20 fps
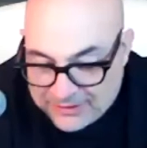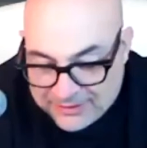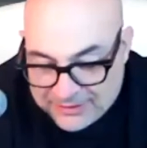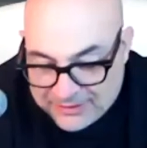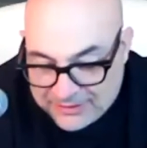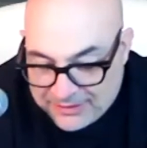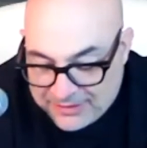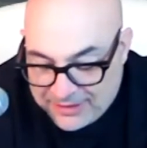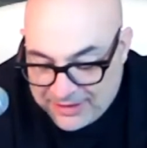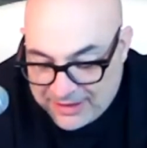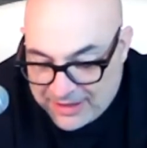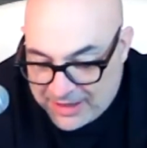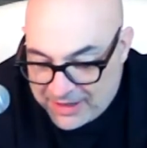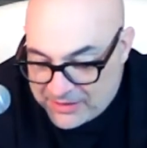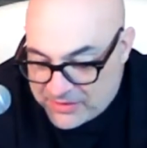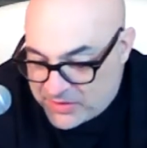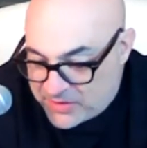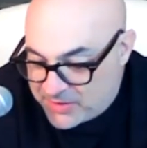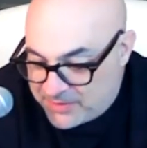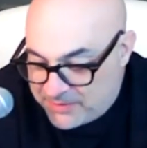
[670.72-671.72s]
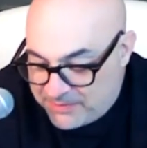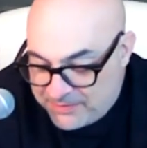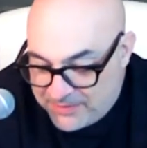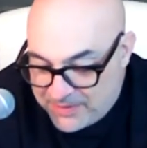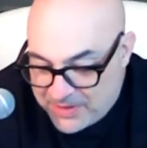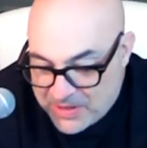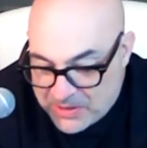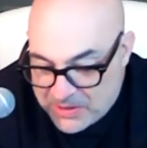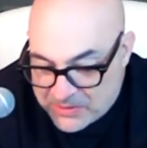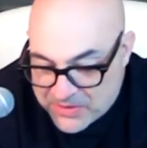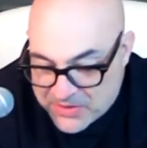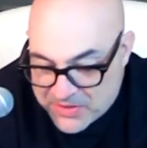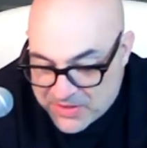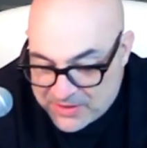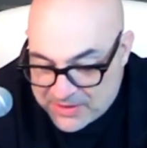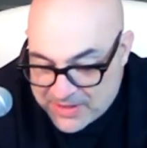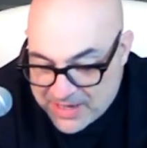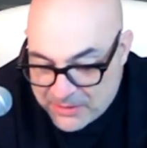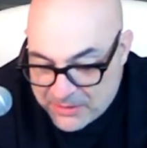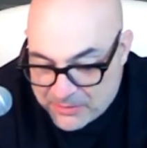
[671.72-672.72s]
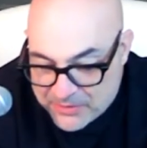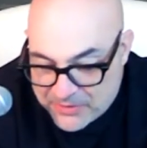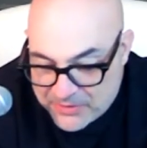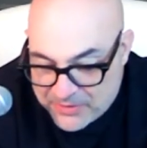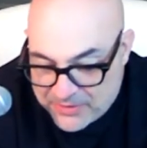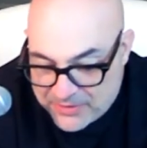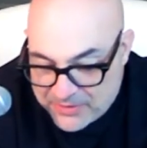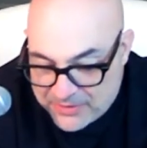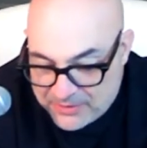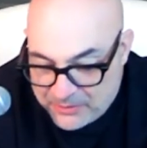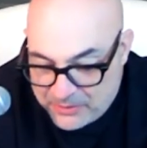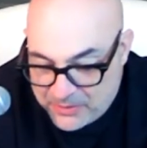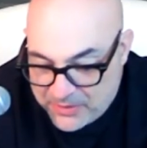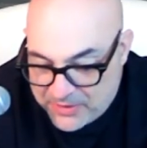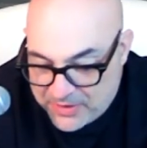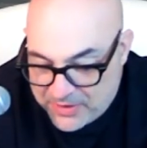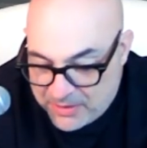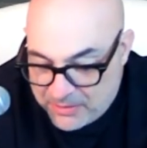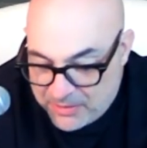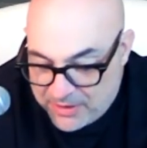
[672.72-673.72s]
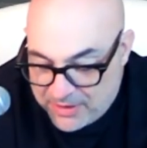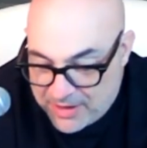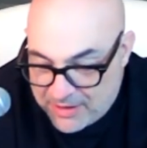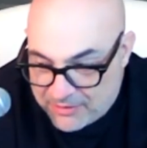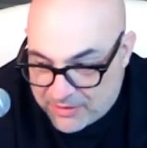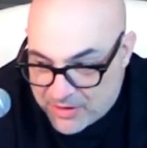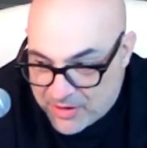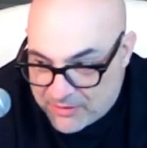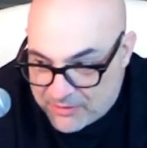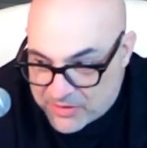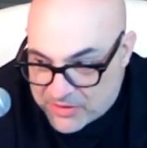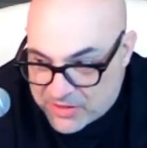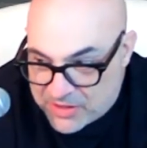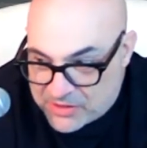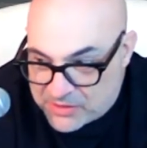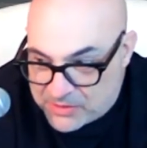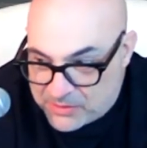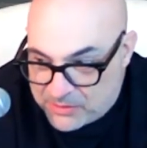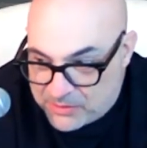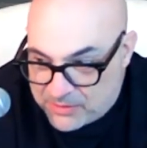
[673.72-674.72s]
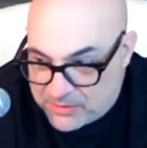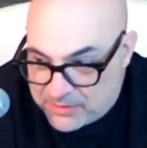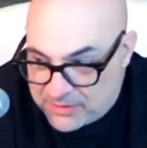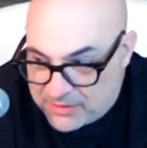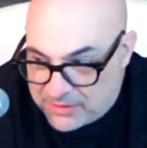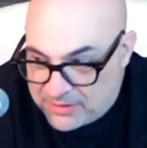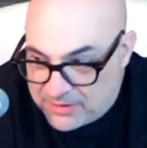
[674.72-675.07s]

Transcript: And I just, you know, to sit down with him and have a conversation,